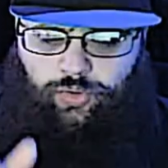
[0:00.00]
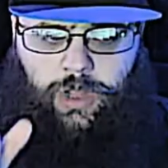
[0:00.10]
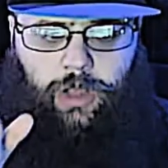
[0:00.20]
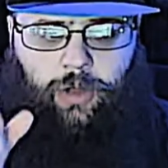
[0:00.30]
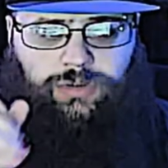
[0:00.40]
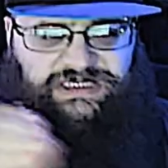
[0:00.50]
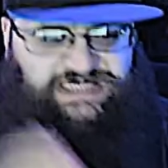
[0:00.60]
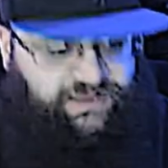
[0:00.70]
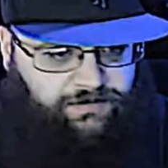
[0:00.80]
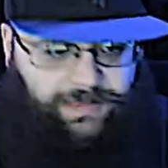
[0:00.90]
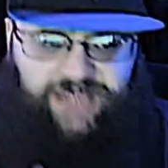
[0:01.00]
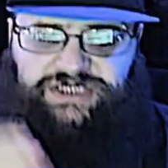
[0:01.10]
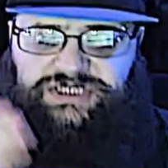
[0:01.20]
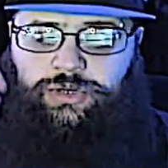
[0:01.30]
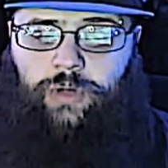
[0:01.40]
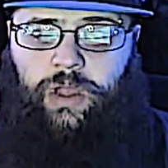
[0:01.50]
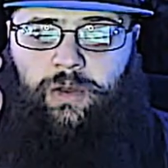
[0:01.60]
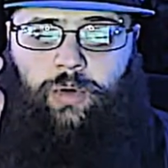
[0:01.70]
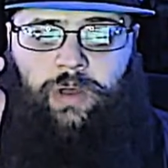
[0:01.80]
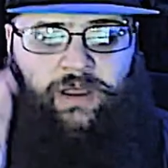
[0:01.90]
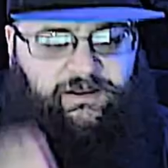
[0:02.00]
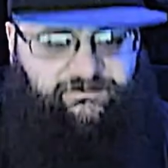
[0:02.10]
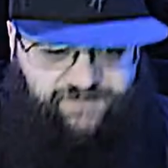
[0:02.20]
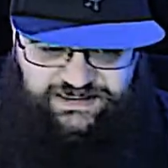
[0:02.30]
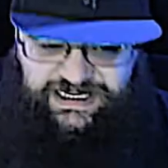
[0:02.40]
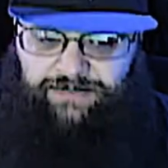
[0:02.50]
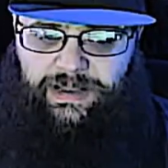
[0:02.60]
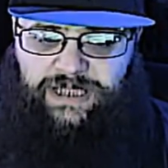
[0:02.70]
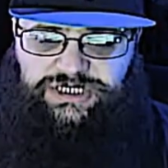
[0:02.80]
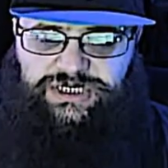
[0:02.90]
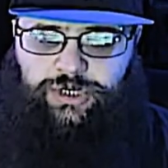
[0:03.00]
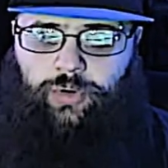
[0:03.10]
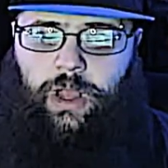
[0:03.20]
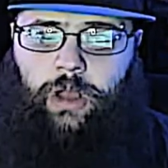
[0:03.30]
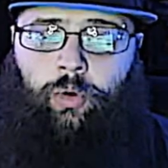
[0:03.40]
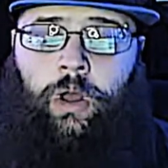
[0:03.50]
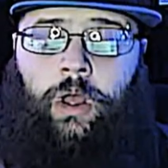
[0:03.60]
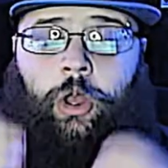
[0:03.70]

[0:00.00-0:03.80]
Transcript: row, 7 matches in a row, 15 matches in a row,